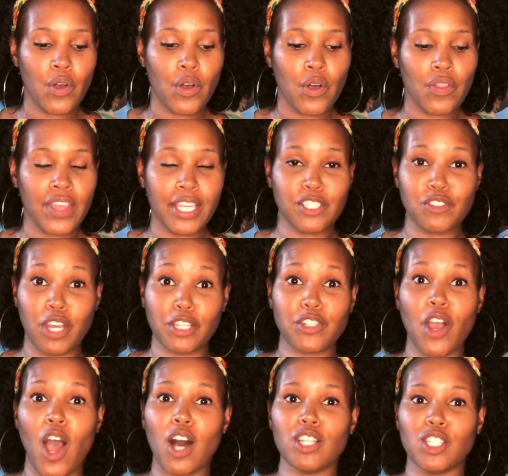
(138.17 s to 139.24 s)
the instructor
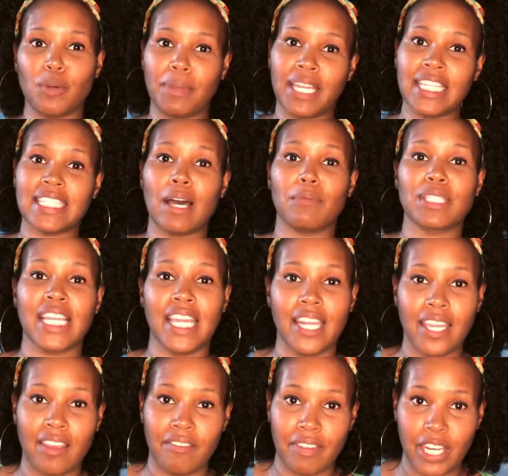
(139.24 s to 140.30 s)
also, because I was
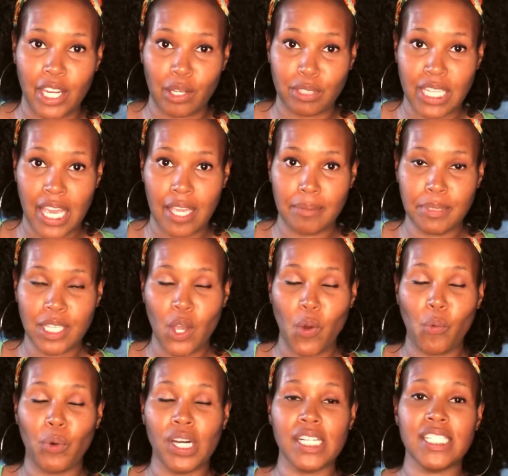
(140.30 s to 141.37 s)
getting it videotaped,
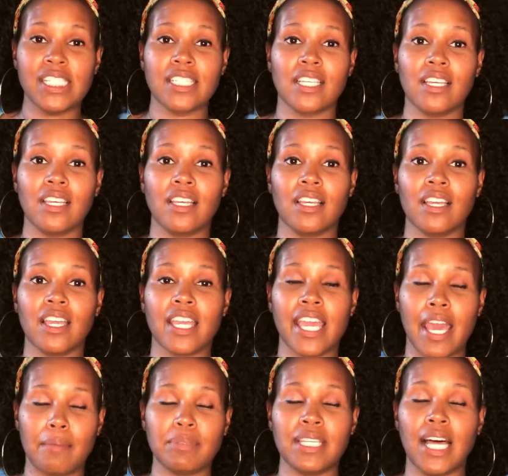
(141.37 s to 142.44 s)

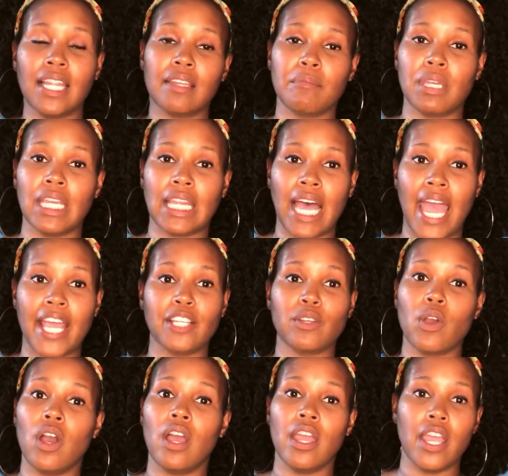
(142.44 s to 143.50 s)
kept telling me, like,
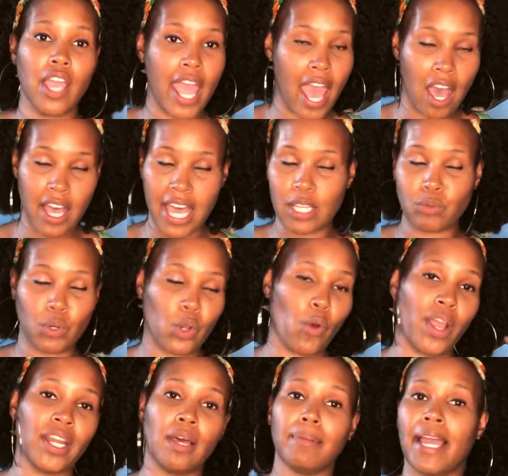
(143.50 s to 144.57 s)
as we're
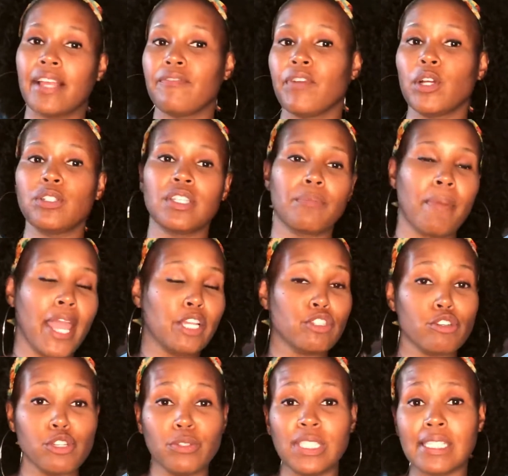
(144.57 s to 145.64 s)
going up, like, first make
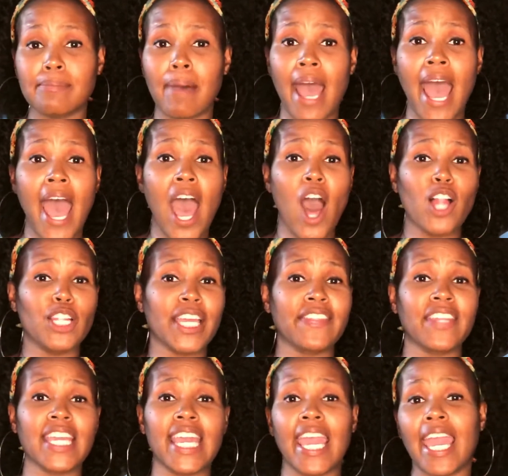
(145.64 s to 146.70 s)
sure you smile, look at
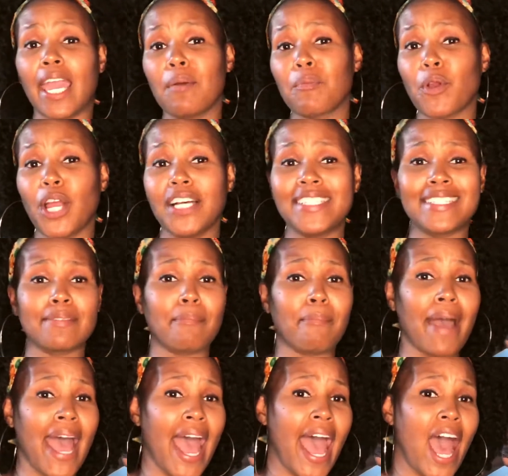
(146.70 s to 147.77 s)
the camera,
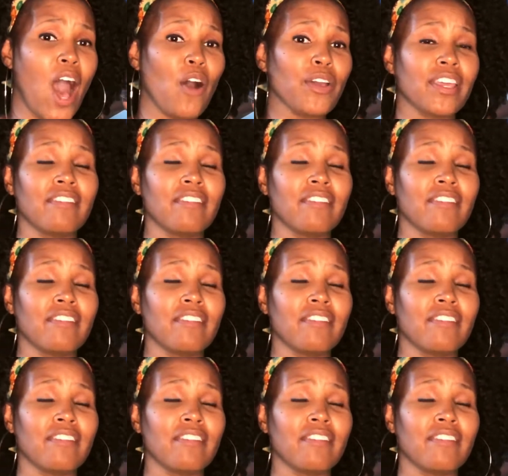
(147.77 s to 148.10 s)
smile, give